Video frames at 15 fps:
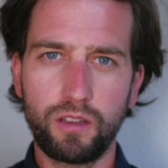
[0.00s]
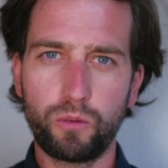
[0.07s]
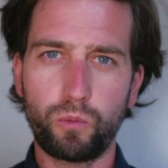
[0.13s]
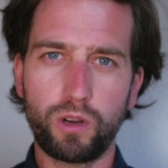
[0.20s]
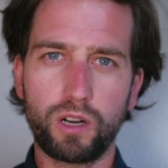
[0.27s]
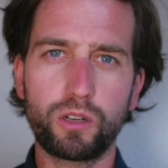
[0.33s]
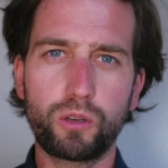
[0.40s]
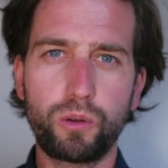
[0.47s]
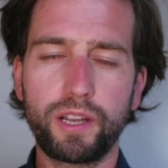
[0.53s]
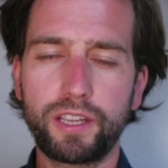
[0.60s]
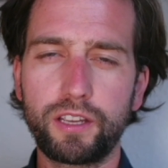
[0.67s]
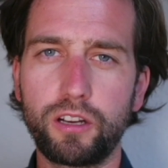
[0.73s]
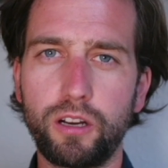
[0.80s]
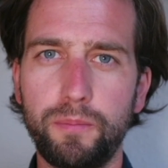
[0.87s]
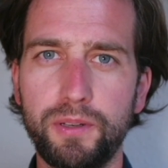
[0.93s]
One quick
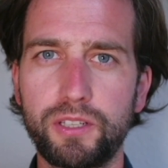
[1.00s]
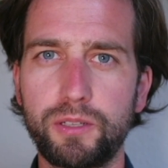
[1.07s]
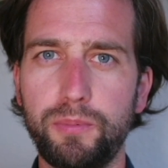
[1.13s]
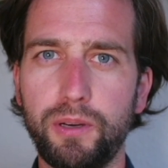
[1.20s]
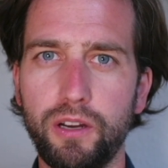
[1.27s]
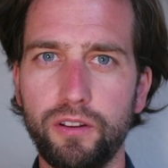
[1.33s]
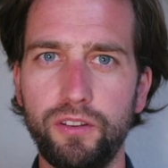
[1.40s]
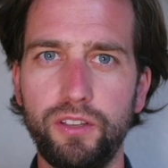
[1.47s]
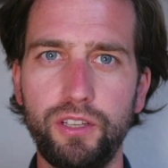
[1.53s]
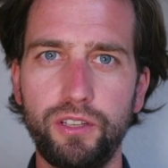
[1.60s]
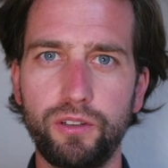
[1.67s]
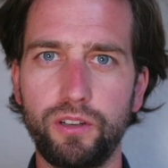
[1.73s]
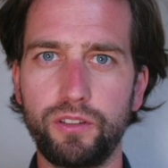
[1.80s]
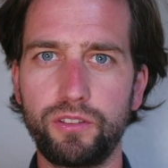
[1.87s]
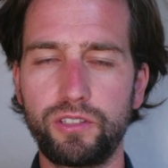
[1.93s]
comment about
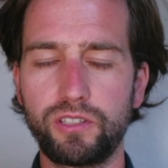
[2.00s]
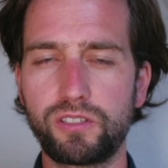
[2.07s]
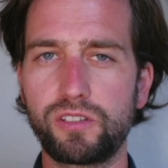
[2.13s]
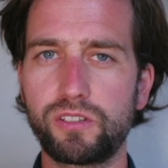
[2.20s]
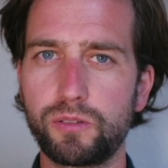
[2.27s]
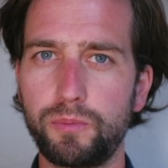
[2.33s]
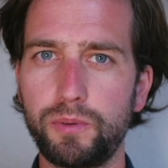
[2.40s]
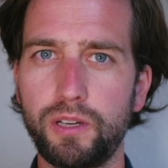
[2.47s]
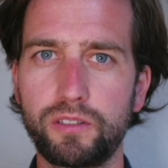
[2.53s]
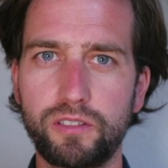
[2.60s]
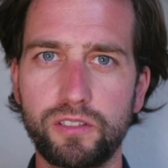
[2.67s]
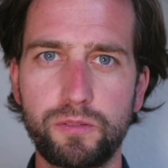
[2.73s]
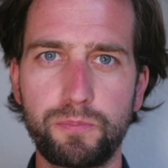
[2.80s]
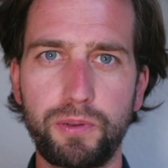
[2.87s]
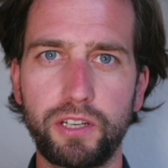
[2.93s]
NIO, and this is about
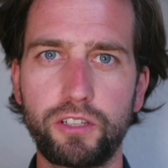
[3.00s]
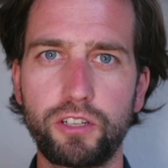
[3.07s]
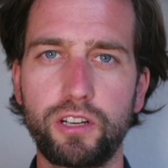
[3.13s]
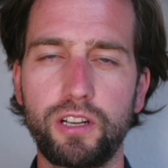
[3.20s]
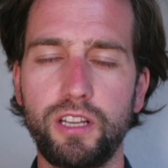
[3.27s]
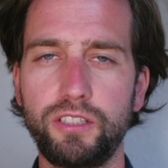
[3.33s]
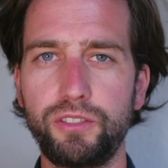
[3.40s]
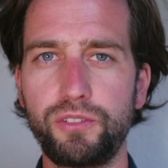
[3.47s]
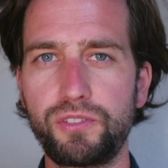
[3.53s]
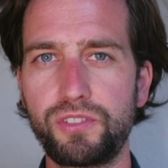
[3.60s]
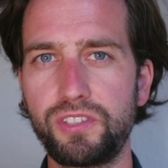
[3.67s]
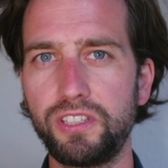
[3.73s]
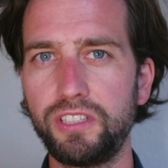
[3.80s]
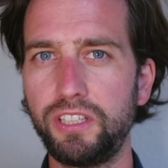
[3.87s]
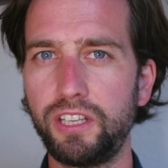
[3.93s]
this picture that you
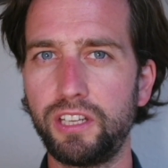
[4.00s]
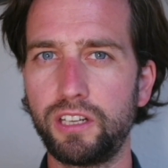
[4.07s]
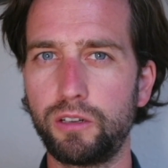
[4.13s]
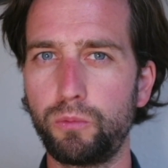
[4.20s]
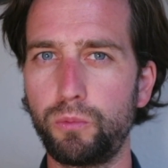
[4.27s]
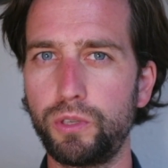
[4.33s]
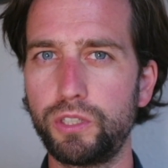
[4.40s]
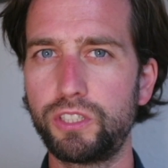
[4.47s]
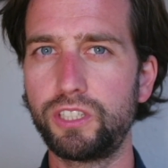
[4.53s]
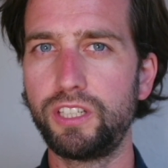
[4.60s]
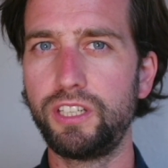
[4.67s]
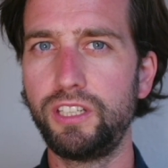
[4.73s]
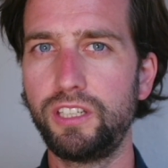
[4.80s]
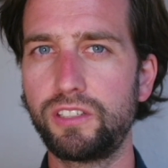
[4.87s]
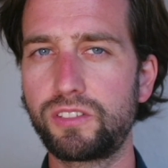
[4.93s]
see here, which
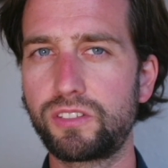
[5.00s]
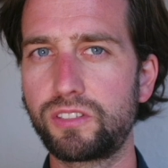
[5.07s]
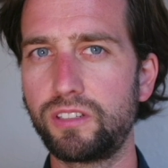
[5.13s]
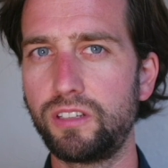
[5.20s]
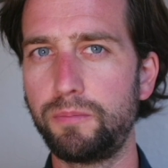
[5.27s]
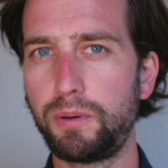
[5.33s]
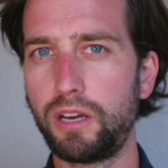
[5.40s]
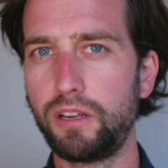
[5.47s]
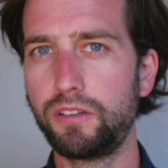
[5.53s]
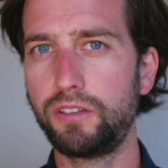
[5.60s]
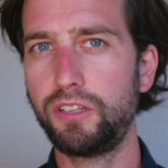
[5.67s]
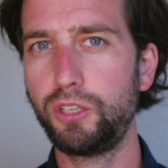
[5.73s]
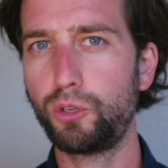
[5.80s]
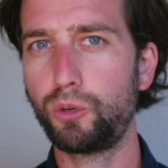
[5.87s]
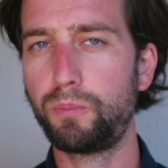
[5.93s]
is about
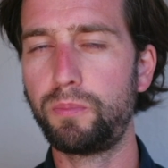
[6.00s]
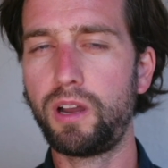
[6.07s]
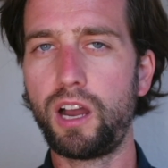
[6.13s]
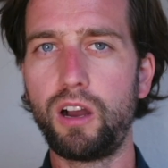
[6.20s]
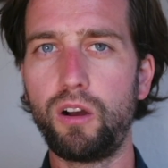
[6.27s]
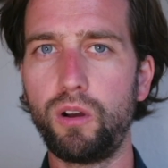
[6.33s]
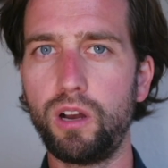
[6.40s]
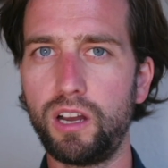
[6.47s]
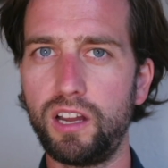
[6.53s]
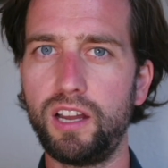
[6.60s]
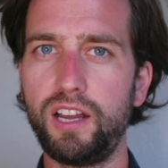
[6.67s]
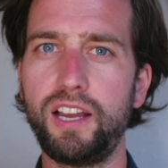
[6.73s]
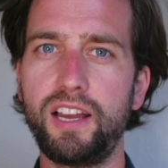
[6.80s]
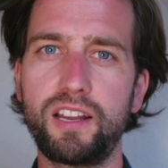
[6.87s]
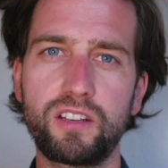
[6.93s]
NIO power
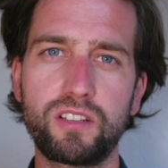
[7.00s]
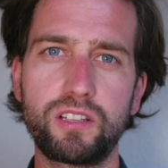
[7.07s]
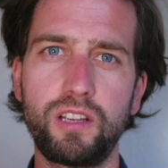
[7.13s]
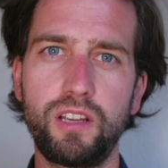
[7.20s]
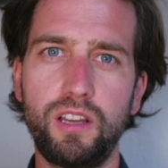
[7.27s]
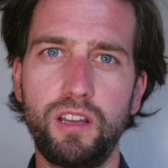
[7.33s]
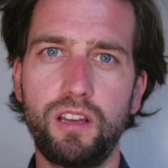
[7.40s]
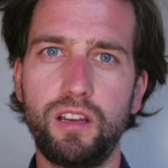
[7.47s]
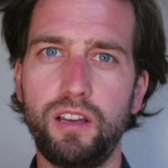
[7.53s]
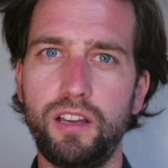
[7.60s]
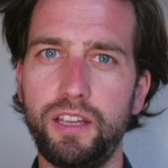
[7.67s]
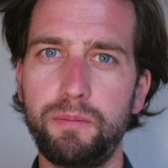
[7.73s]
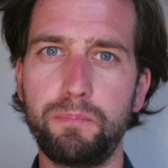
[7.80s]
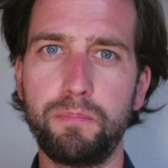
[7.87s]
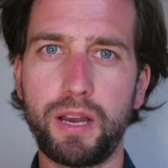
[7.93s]
and
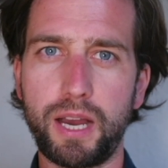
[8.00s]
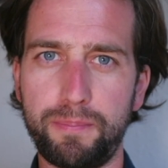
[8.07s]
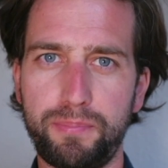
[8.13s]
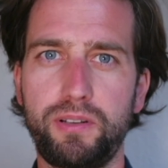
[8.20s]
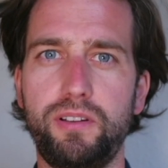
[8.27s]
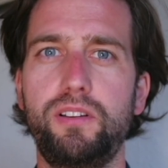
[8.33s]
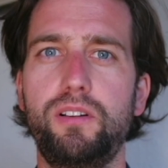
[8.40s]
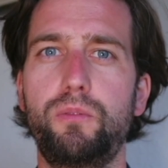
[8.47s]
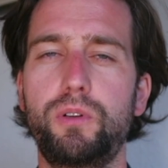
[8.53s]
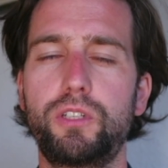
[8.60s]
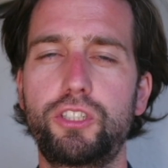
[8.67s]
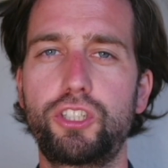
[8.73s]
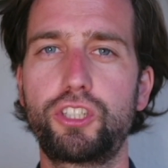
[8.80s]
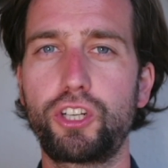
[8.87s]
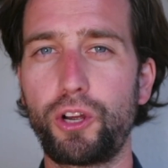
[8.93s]
a map which
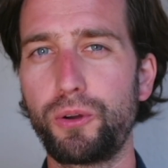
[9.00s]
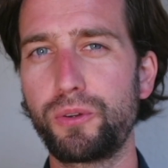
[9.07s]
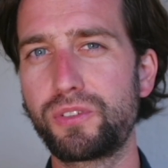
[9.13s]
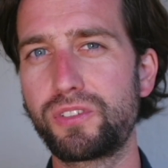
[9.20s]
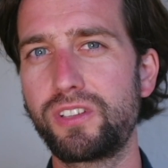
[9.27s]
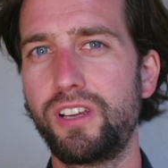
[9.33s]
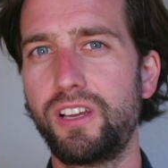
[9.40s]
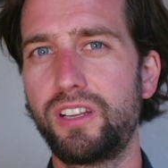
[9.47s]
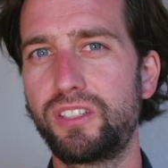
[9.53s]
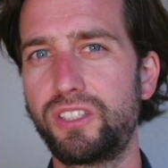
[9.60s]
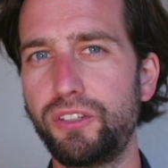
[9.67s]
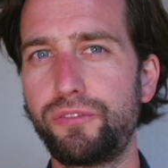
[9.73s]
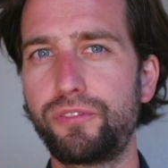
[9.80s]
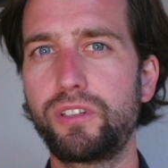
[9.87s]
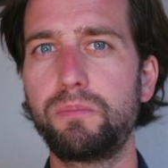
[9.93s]
shows
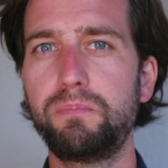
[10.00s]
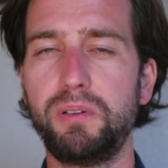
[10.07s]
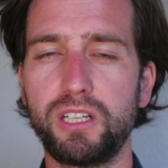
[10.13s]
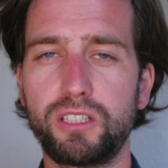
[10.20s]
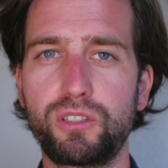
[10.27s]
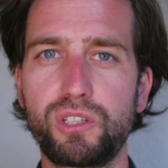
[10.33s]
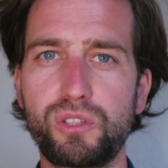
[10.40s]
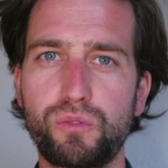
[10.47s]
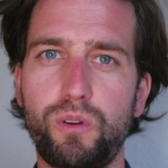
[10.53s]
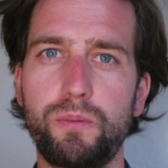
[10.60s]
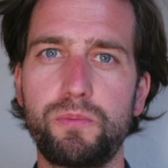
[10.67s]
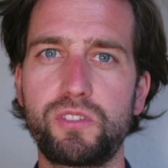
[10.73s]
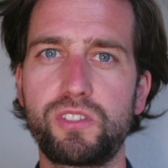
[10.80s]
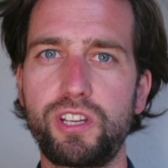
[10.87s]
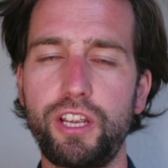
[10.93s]
different battery swap
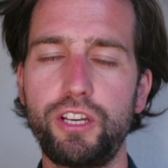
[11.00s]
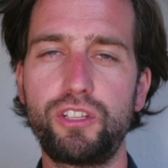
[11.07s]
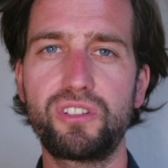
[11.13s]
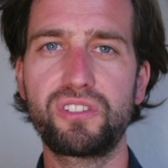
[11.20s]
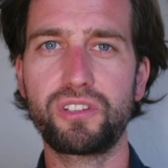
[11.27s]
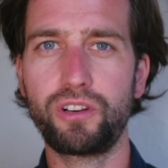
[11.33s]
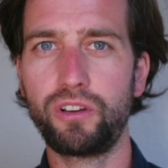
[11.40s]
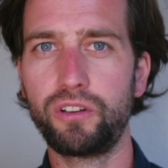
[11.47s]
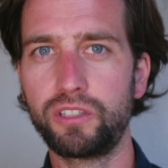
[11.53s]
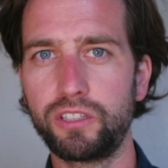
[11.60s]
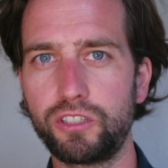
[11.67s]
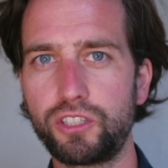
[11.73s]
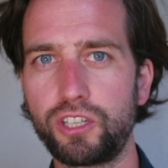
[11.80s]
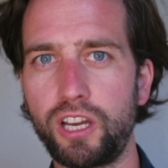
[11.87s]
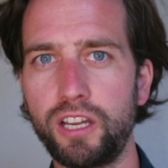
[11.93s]
stations along in
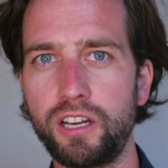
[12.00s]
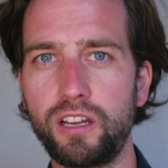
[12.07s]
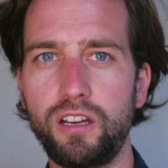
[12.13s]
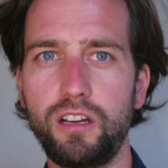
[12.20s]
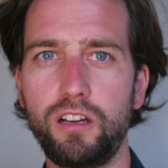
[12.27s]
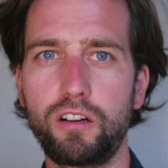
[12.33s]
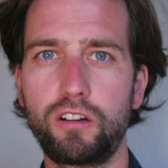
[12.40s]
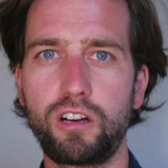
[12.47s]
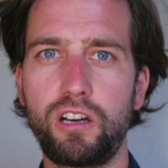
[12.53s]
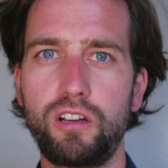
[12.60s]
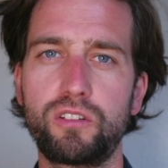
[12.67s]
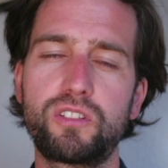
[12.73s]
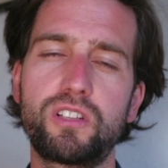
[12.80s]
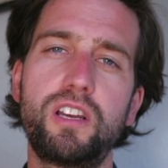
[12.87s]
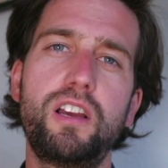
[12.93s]
China
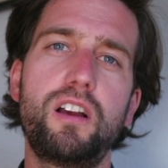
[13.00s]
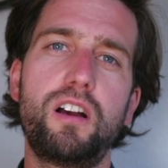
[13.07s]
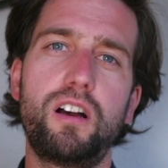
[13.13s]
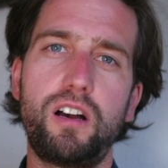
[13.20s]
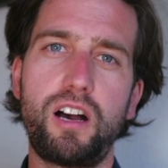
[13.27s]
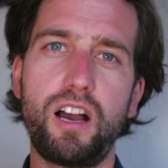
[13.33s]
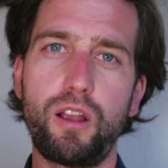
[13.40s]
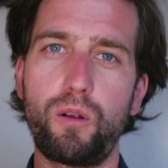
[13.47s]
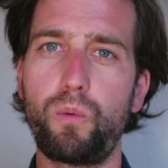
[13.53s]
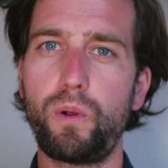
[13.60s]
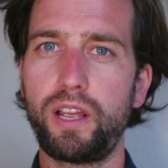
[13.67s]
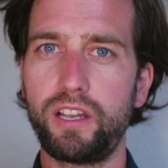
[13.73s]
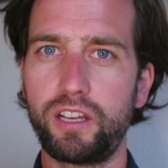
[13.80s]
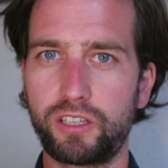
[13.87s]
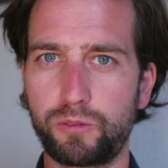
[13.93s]
around
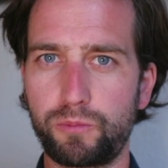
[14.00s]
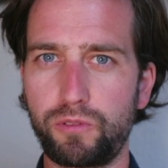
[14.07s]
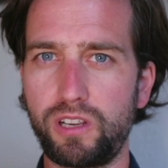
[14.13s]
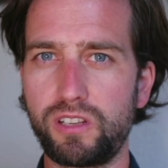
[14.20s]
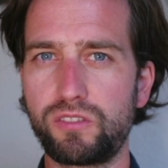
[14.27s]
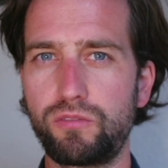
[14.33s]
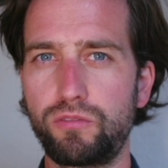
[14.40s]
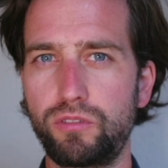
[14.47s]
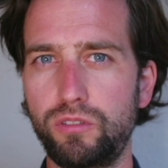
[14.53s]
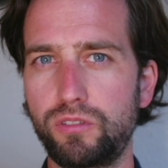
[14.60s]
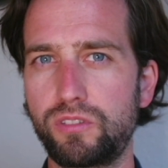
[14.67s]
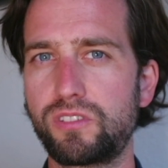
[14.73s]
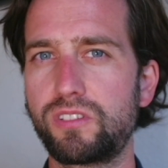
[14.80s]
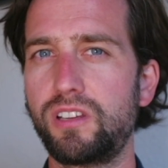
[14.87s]
highway express routes.